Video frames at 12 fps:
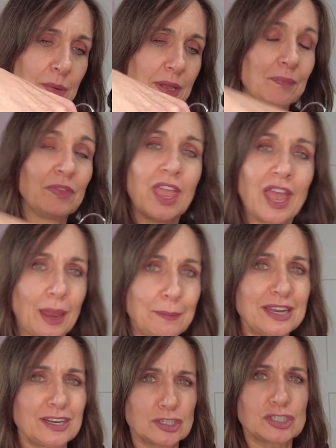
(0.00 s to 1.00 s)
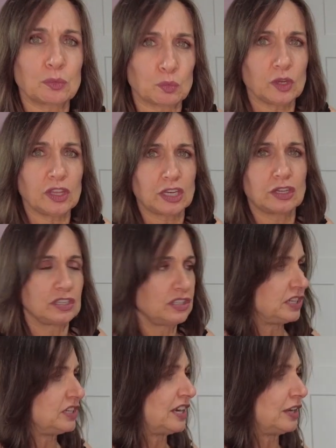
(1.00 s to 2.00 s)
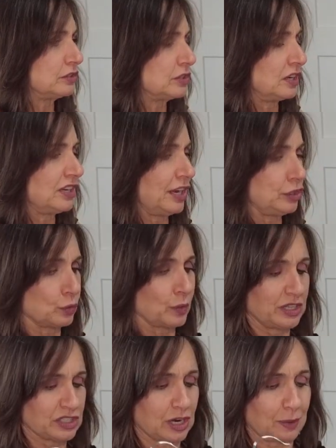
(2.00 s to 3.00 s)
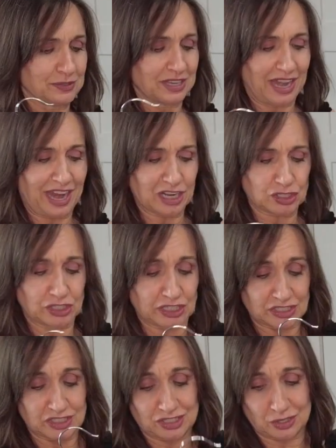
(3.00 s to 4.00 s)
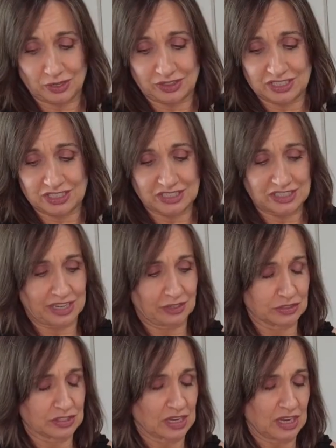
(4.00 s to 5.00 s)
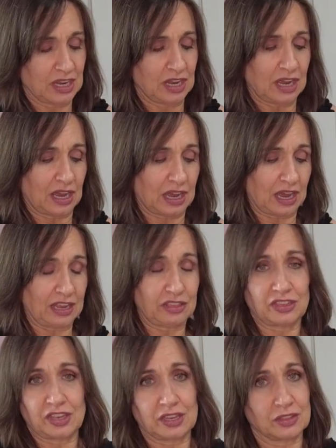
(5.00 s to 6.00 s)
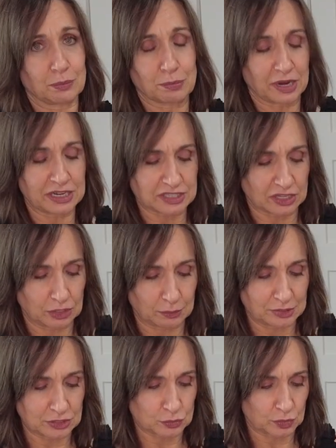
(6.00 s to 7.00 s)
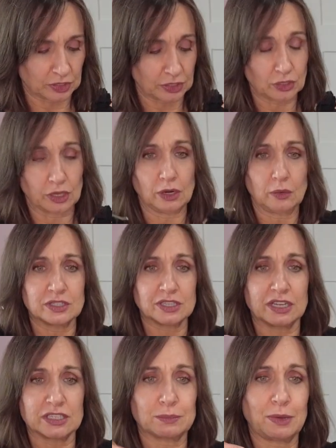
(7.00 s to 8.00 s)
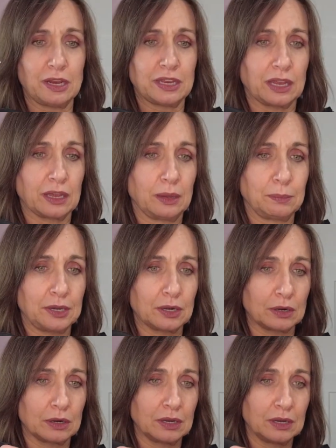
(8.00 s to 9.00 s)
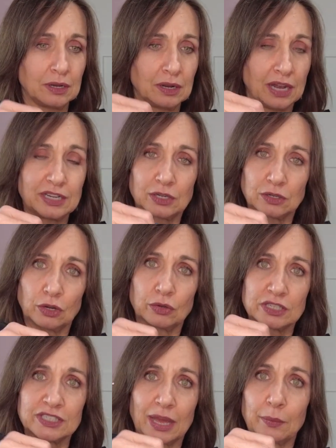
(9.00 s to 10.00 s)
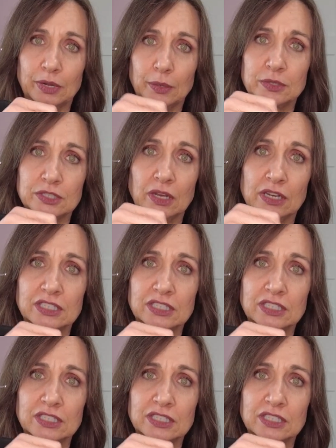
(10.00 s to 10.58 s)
But I mean, there's some really good details on Daniel Rainn's tops. And actually considering the details, I think the price on them is really good. Oh, it's got smocking up here I didn't notice that when it was on.